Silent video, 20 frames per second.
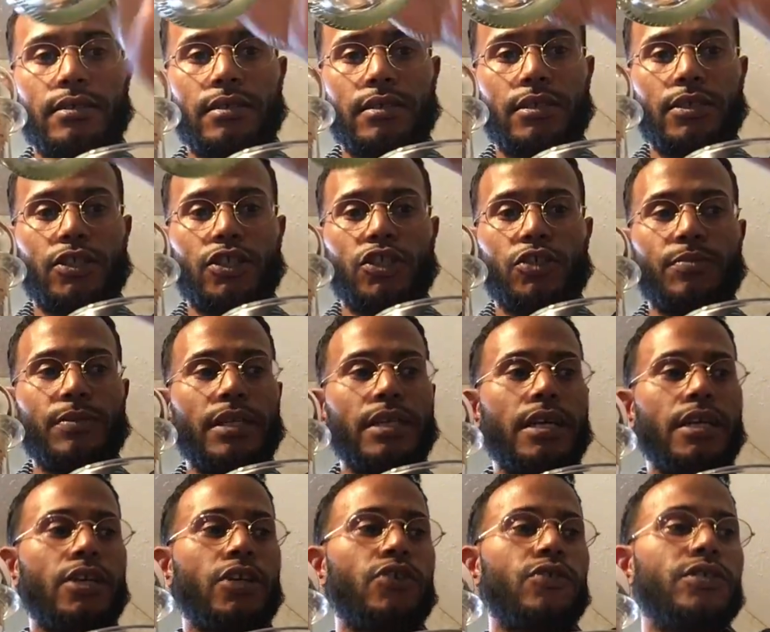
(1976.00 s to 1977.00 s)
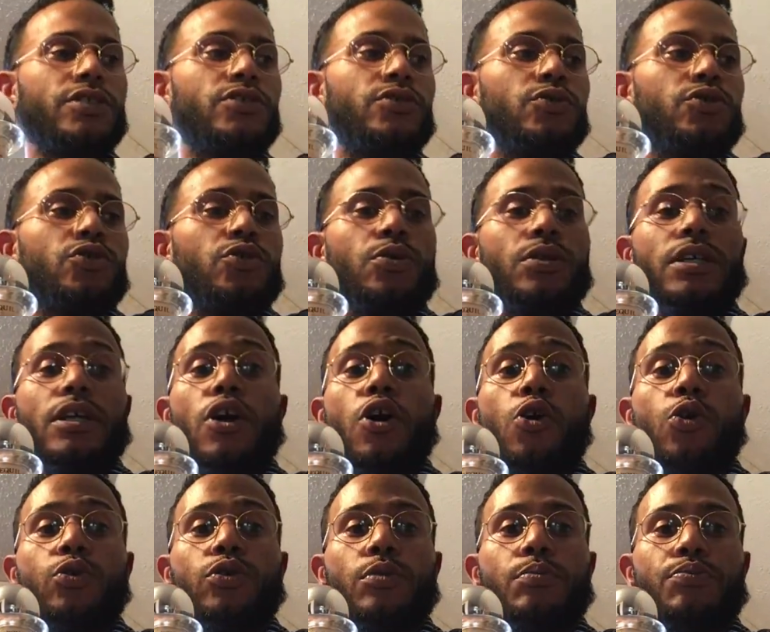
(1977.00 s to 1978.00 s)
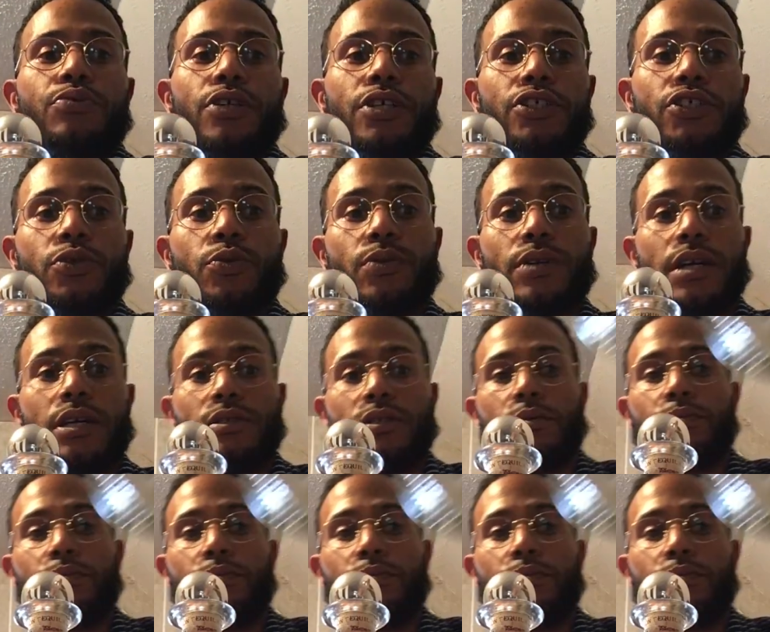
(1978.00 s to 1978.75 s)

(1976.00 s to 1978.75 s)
because it's made out of crystal, so it can hold the pressure without